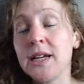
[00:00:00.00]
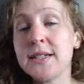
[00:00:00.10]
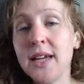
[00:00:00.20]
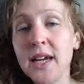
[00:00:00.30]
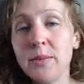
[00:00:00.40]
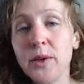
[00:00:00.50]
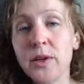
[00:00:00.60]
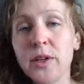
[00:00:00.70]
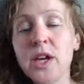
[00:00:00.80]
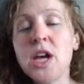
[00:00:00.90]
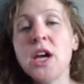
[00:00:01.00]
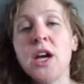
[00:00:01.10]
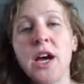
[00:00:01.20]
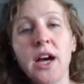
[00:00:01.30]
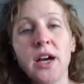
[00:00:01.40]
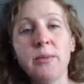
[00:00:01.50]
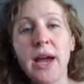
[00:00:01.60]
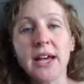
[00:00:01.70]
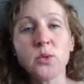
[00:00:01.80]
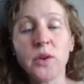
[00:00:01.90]
table,
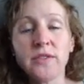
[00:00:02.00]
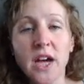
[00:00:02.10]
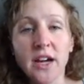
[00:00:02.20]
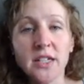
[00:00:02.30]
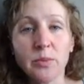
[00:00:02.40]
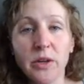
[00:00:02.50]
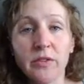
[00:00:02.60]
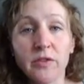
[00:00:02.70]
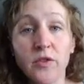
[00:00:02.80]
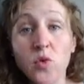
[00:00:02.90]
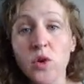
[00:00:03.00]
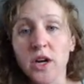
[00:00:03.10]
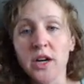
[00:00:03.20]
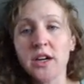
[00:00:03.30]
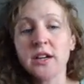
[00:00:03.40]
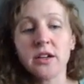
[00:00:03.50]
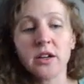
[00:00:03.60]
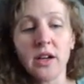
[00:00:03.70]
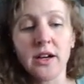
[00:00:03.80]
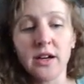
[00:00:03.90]
as we've talked before,
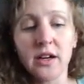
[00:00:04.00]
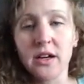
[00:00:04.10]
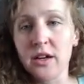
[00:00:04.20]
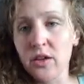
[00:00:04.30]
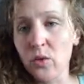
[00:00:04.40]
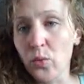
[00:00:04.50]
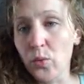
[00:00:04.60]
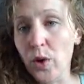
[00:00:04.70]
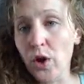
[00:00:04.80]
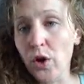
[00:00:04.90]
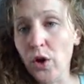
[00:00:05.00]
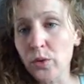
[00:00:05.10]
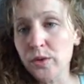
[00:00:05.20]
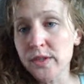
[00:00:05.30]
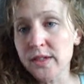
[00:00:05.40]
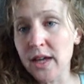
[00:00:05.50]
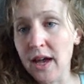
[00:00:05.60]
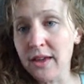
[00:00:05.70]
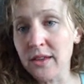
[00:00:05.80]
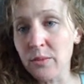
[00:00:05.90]
rows
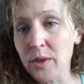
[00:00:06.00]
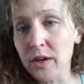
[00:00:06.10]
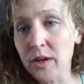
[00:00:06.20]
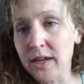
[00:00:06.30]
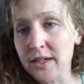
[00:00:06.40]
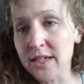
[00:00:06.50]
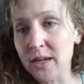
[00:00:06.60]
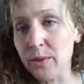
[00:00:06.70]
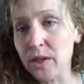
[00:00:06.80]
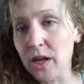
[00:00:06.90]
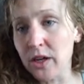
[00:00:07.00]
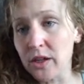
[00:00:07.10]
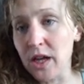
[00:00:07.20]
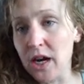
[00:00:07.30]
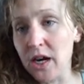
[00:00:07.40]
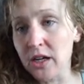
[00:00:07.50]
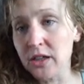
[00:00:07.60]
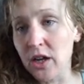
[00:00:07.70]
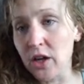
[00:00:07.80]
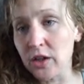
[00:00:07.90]
on the periodic table are
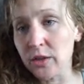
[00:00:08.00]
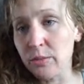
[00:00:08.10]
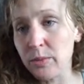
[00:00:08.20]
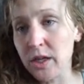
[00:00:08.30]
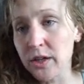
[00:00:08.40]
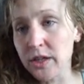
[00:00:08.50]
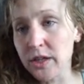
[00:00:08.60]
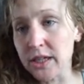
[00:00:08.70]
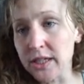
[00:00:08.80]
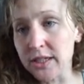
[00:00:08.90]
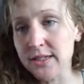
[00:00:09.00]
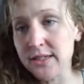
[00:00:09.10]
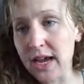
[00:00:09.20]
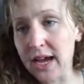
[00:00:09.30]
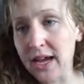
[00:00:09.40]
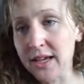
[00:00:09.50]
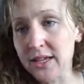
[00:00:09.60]
called periods. As